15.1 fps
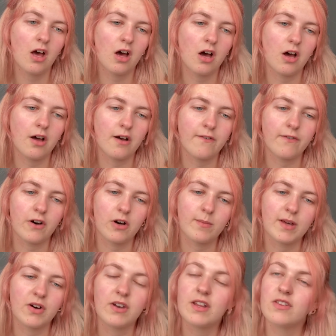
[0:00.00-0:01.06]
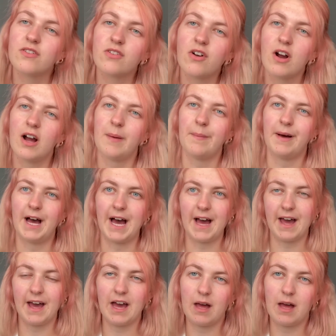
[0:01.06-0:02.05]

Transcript: uh, follow me on Instagram at